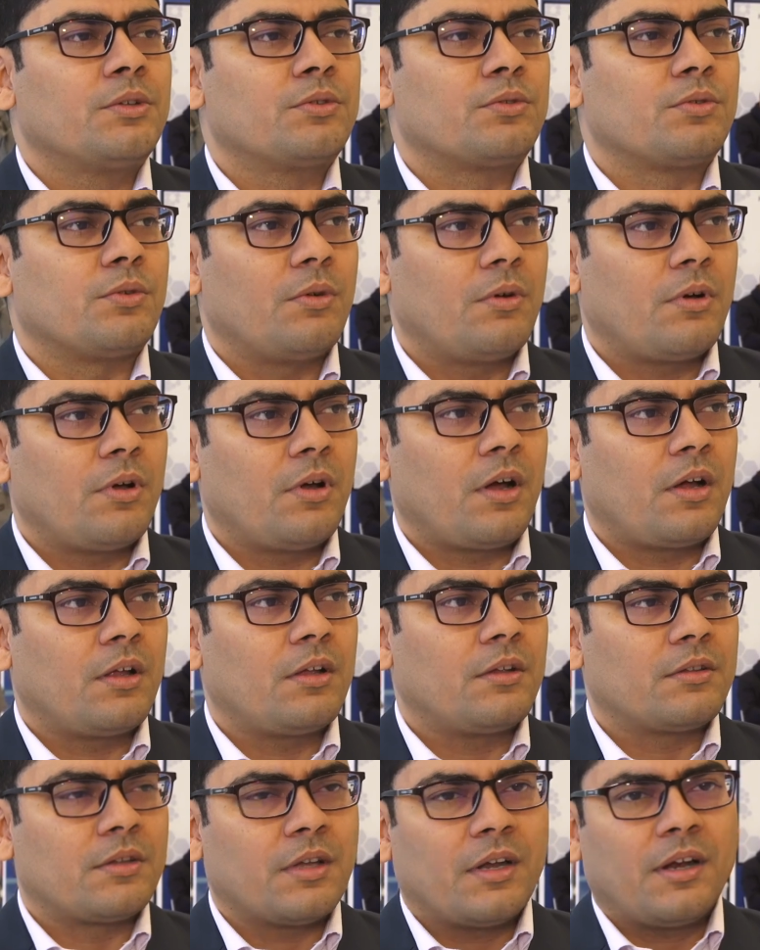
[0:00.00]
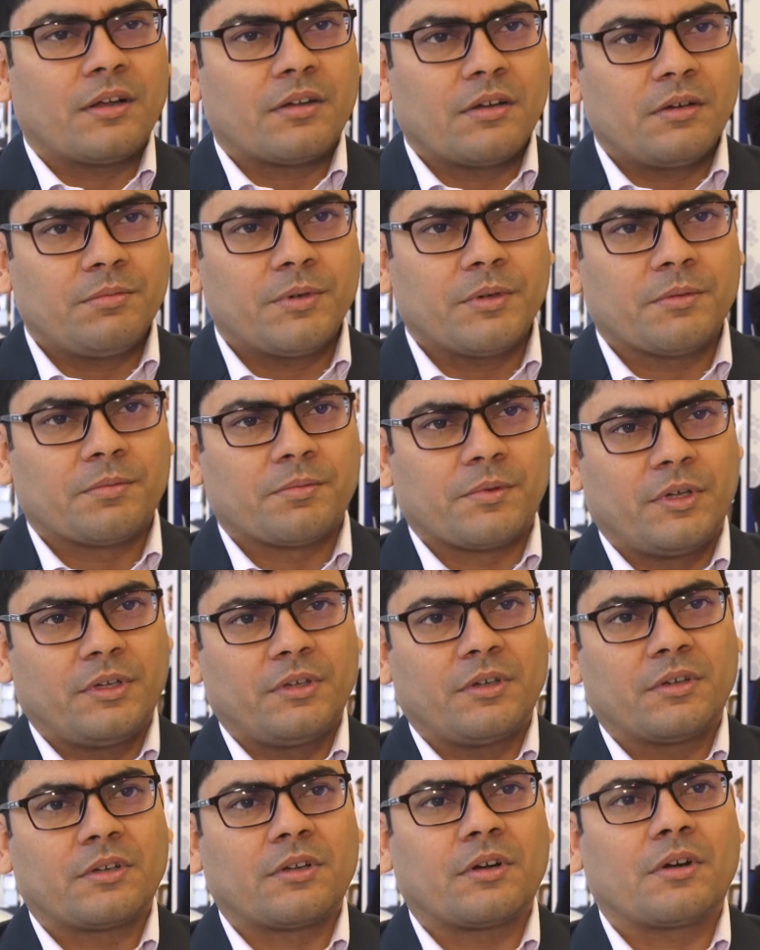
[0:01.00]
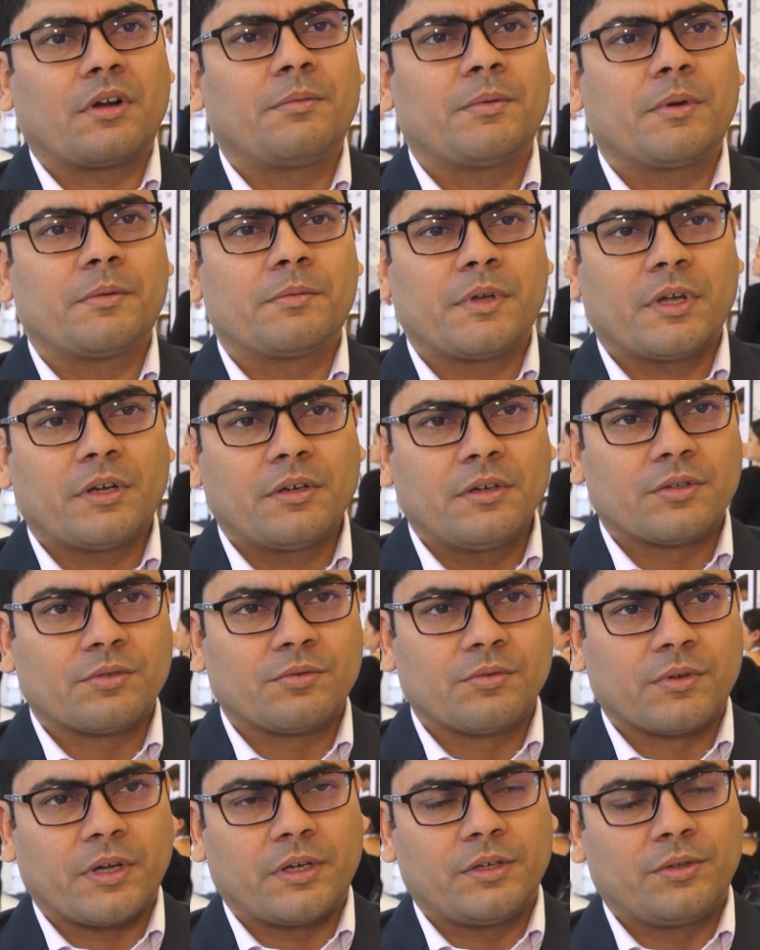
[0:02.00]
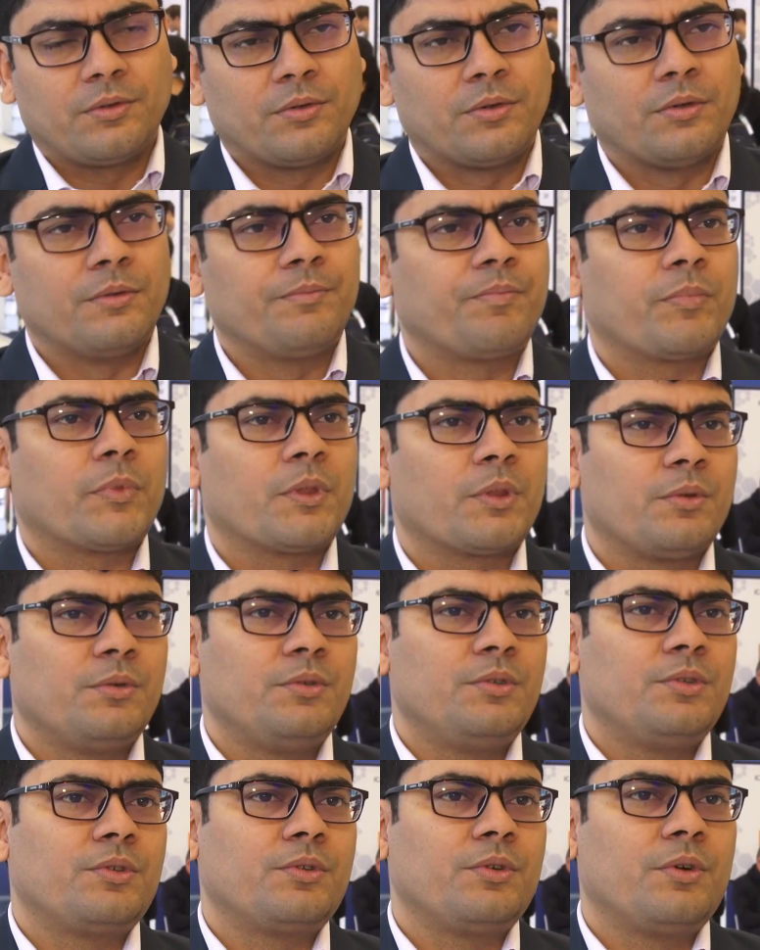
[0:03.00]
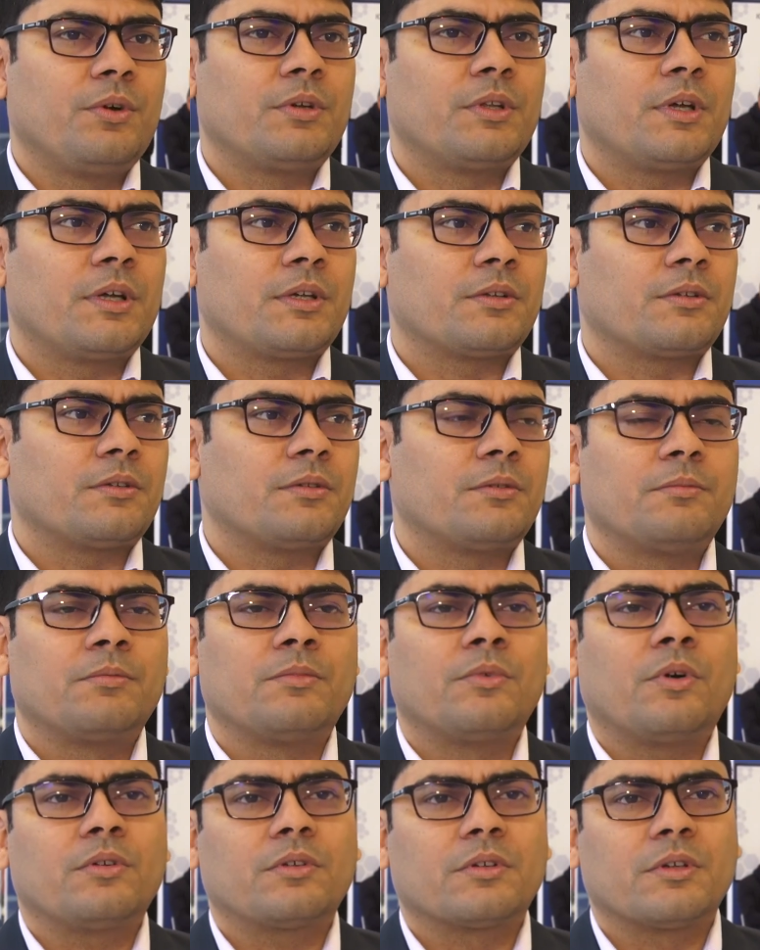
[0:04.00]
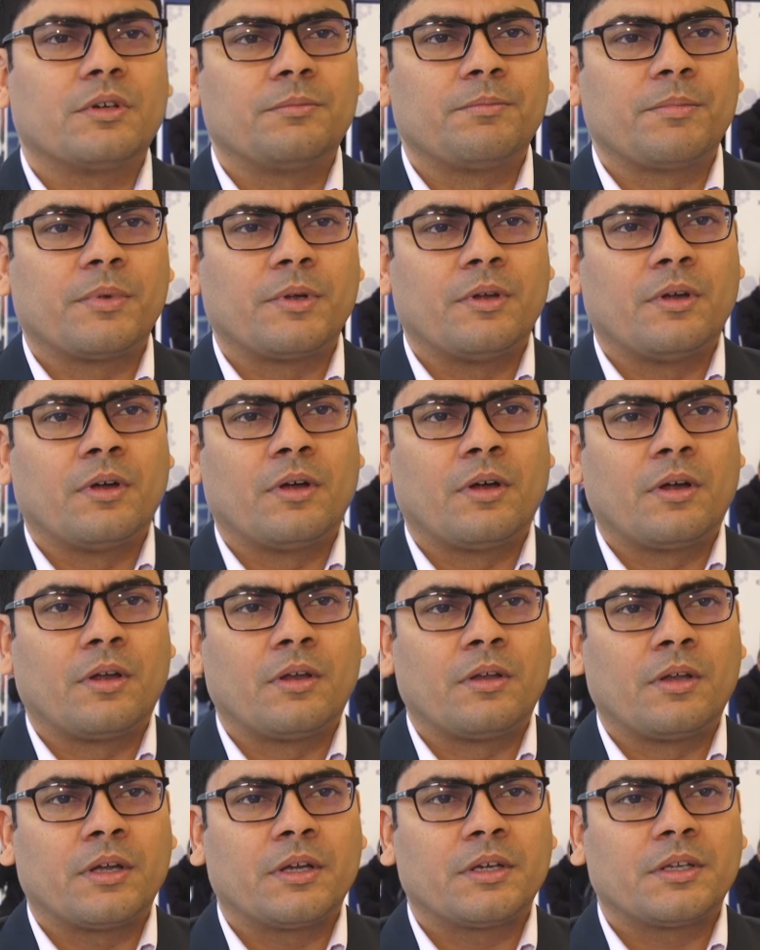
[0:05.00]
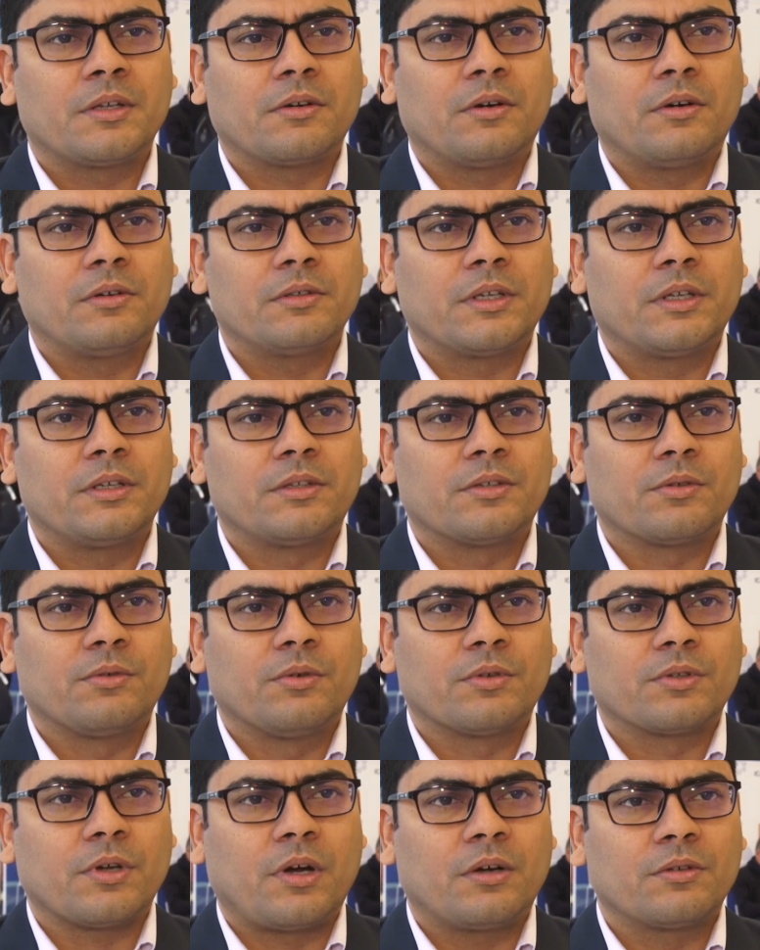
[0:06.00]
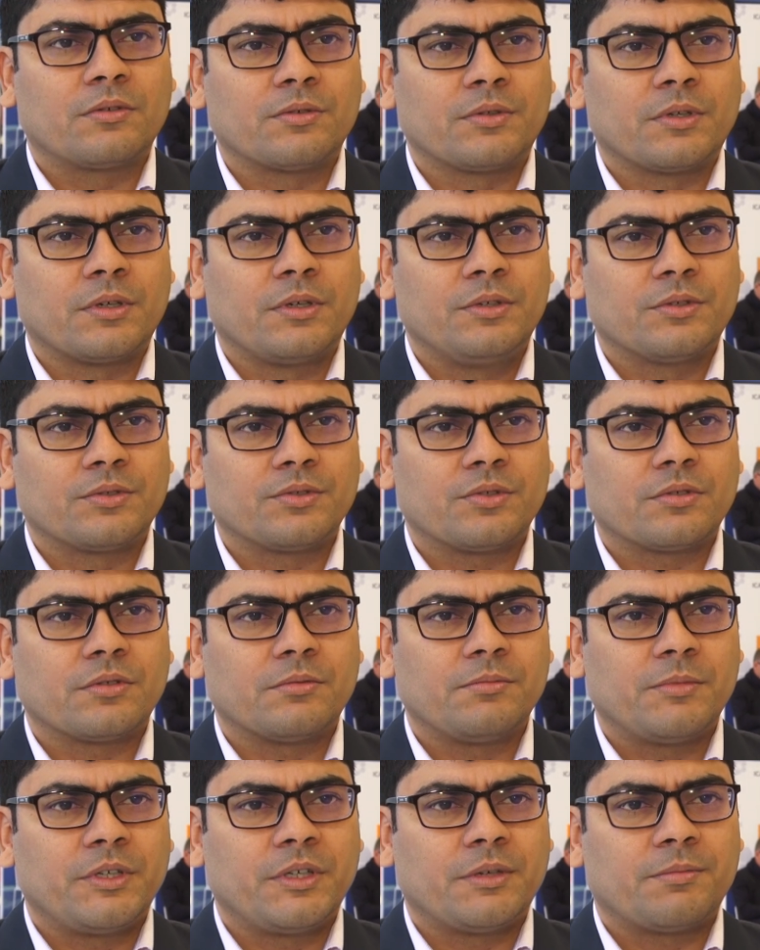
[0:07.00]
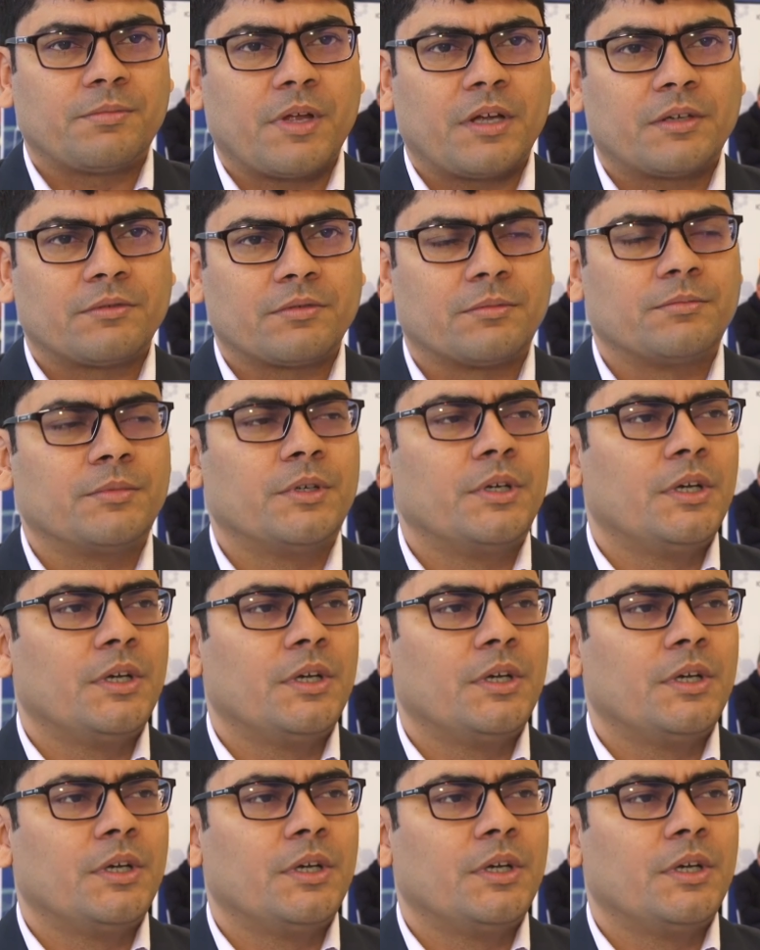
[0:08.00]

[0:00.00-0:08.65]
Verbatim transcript: So there are a couple of things and a couple of techniques we can do to ensure that not um, uh, negative content goes out to the you know, social media platform.